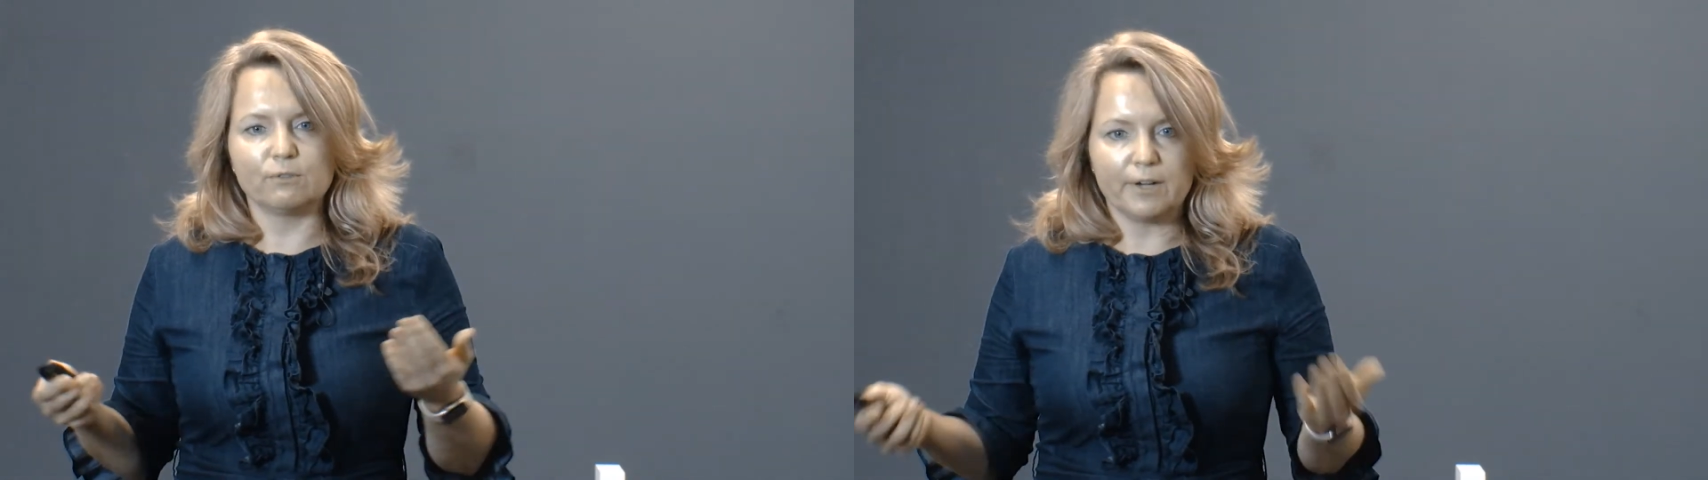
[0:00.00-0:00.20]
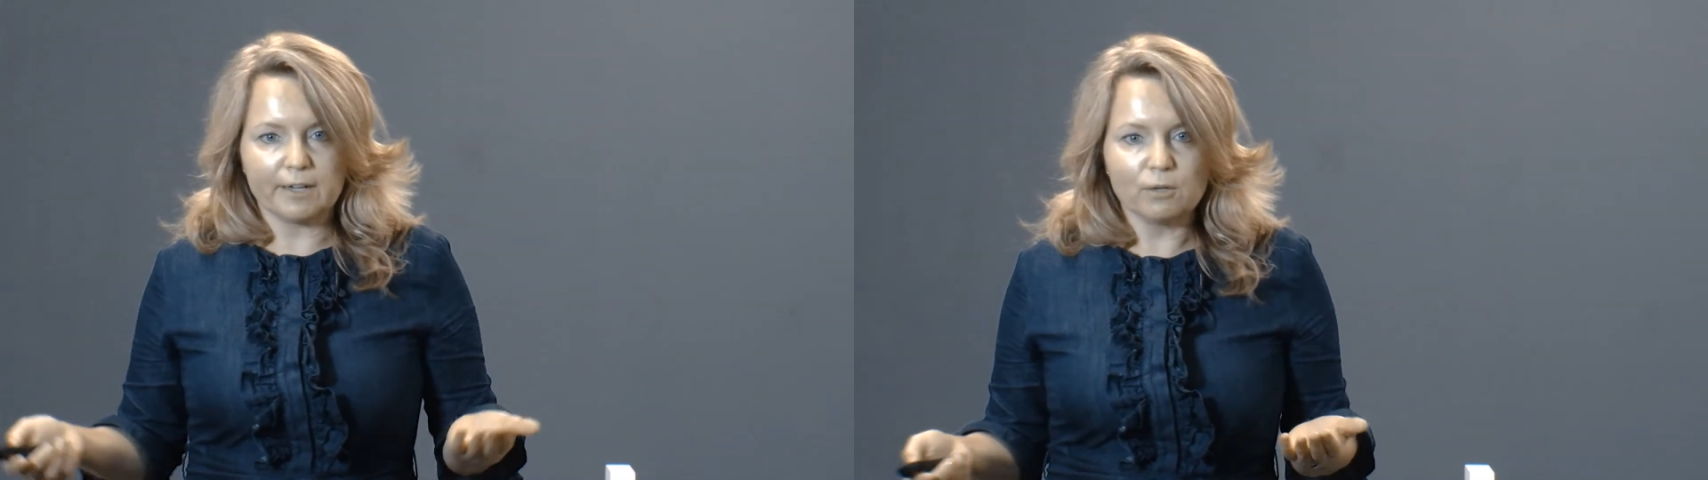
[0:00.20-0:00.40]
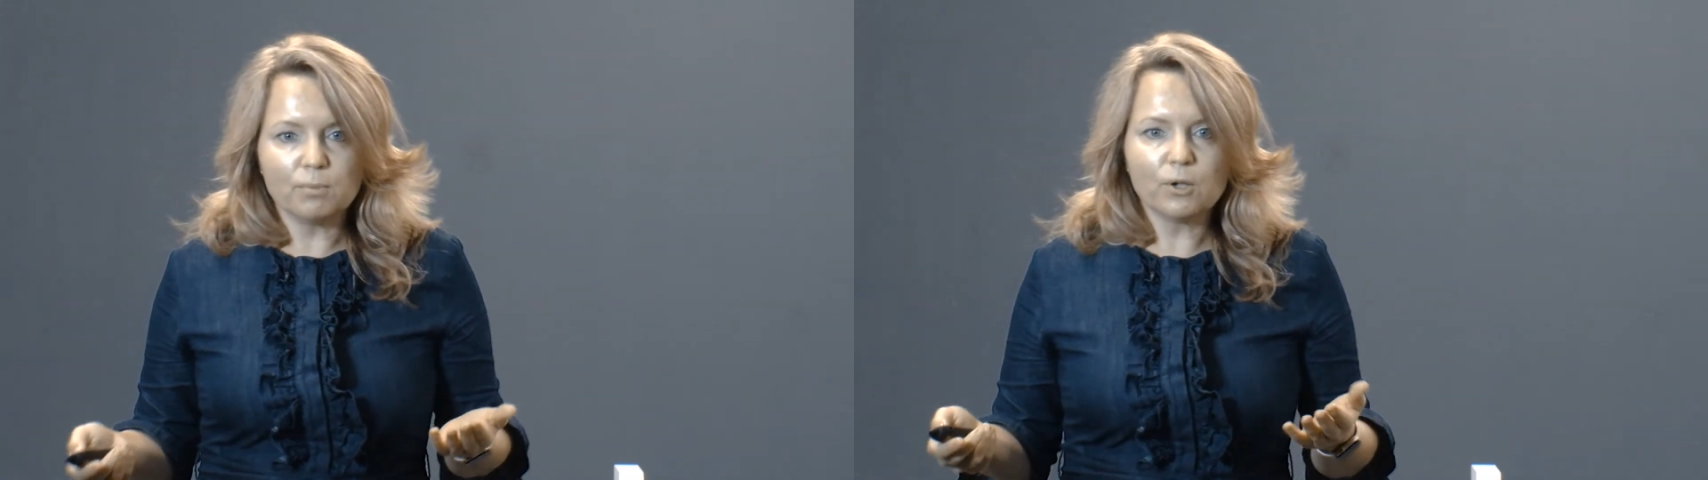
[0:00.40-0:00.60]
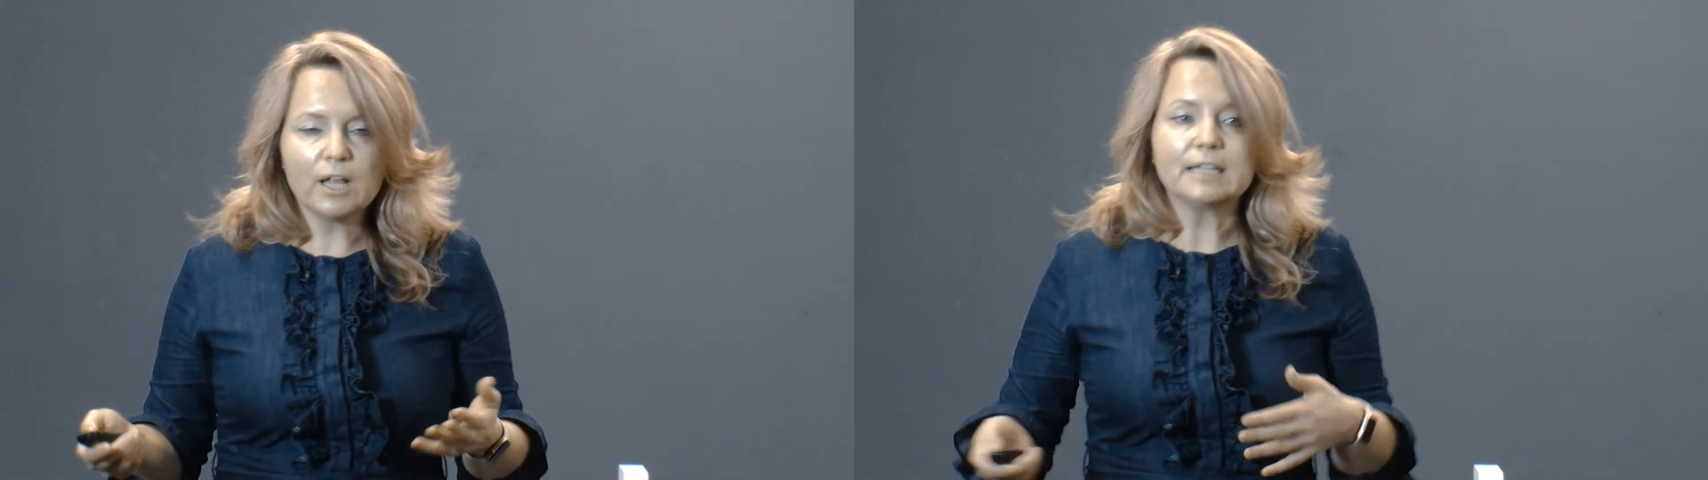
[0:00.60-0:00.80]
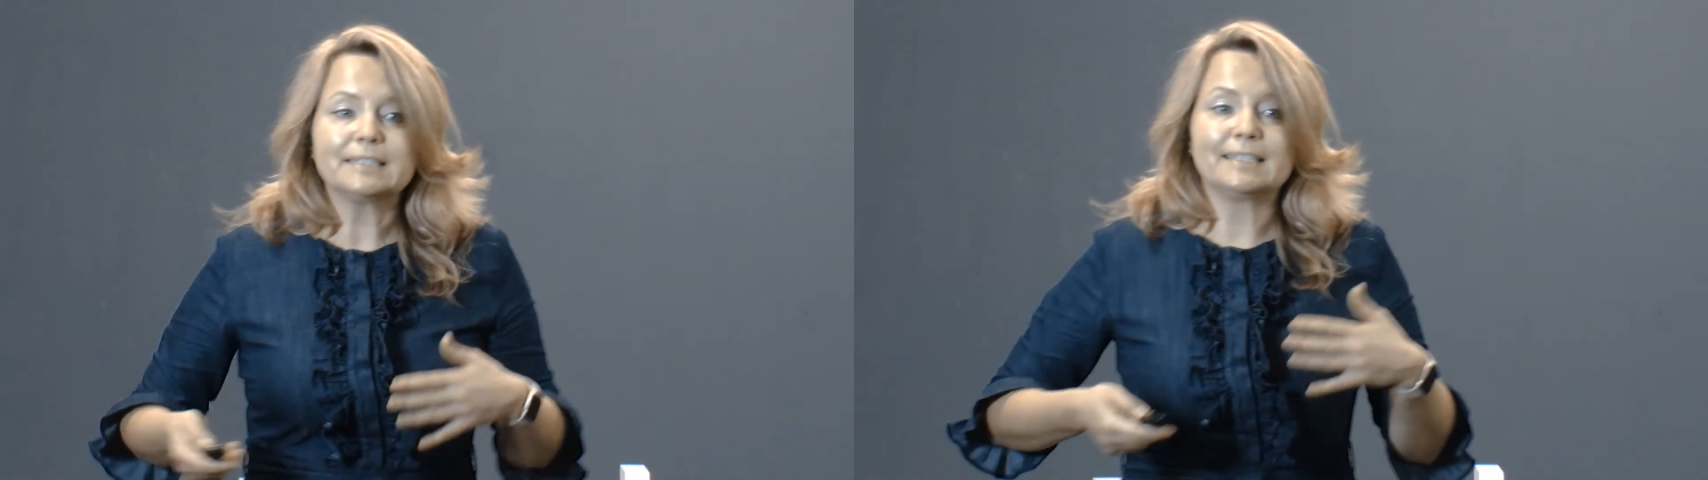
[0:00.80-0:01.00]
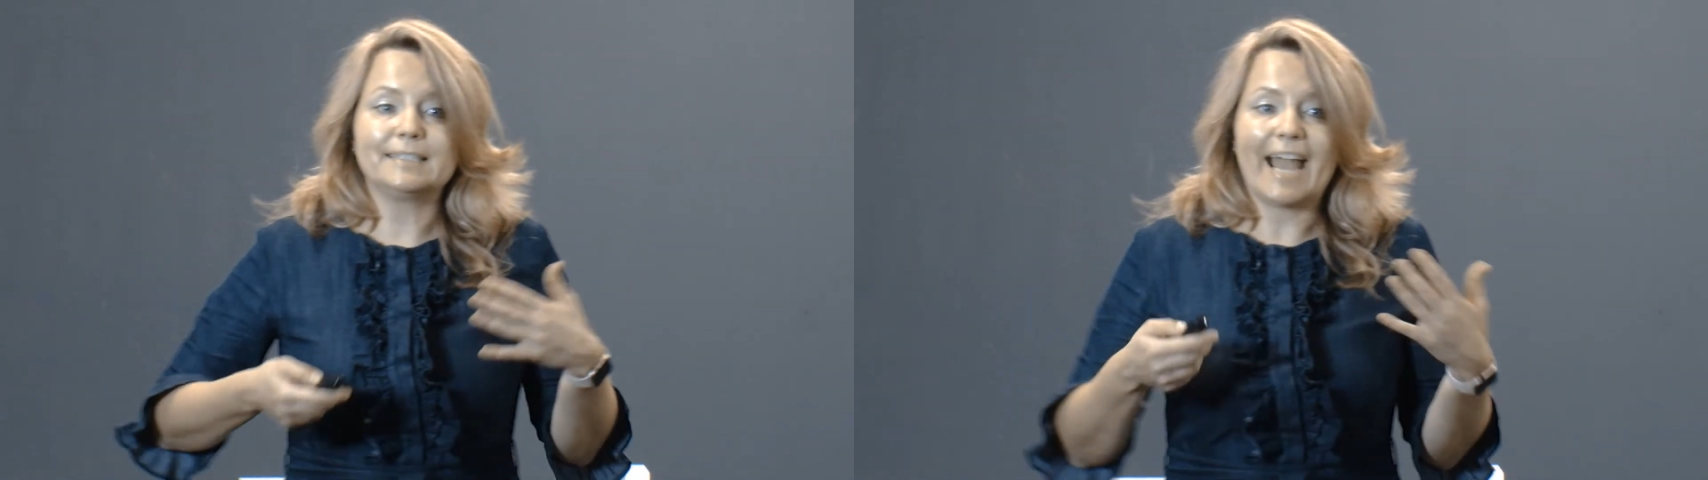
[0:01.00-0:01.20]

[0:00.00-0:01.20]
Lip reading: available that they